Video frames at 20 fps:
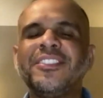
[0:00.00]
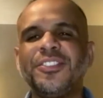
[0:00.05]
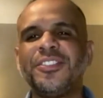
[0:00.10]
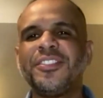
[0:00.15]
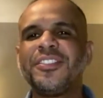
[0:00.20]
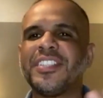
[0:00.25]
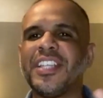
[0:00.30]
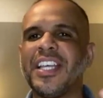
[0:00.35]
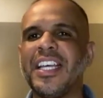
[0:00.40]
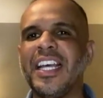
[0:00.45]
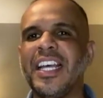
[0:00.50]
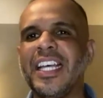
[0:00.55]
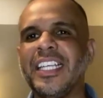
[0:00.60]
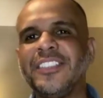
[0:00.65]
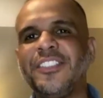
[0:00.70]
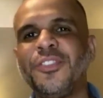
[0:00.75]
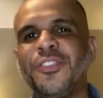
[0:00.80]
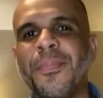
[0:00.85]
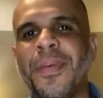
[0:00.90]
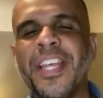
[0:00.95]
you said,
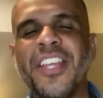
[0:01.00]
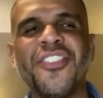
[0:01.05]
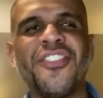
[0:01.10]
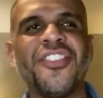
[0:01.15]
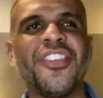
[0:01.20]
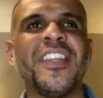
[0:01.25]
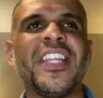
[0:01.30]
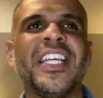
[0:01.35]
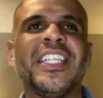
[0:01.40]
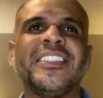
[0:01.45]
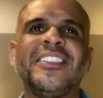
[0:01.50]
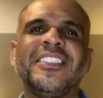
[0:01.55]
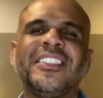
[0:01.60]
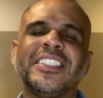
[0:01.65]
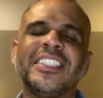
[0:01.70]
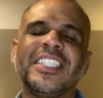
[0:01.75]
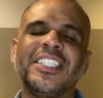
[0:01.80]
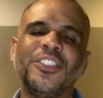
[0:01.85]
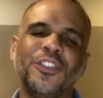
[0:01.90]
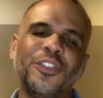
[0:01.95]
as you mentioned that uh,
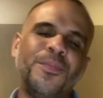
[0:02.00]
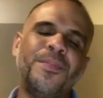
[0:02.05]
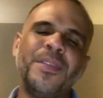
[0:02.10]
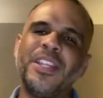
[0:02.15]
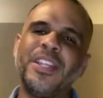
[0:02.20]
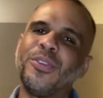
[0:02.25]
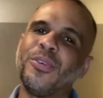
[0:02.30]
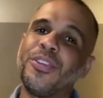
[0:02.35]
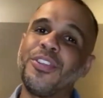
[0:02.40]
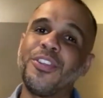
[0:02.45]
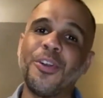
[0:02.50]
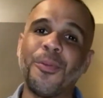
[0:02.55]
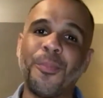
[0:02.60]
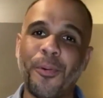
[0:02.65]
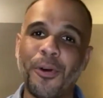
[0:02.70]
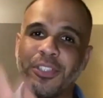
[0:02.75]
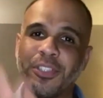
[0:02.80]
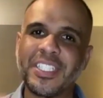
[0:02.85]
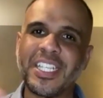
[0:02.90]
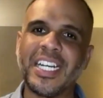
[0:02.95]
you've been doing your
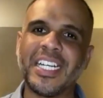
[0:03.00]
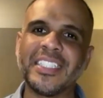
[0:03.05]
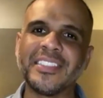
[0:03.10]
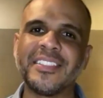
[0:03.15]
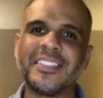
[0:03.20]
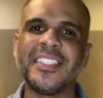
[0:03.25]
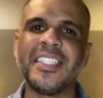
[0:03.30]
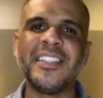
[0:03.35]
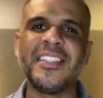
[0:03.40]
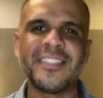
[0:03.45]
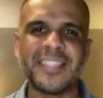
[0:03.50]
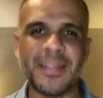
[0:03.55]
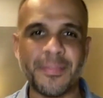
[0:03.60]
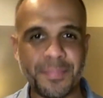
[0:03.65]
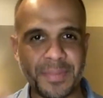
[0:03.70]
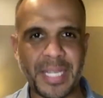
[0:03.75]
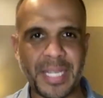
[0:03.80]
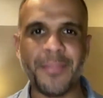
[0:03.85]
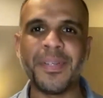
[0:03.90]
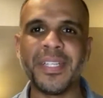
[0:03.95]
podcast since
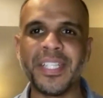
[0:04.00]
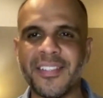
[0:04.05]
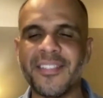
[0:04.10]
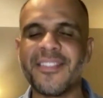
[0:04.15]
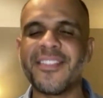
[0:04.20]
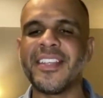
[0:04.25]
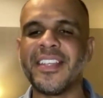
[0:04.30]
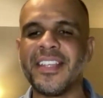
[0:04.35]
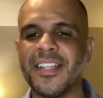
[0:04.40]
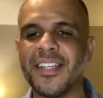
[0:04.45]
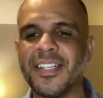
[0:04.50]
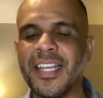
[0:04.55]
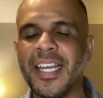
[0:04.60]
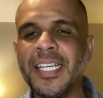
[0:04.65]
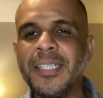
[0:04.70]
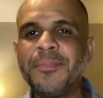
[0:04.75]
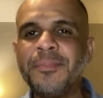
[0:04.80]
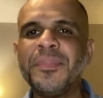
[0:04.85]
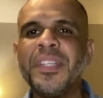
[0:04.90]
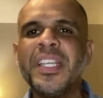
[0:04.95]
September last year, yeah?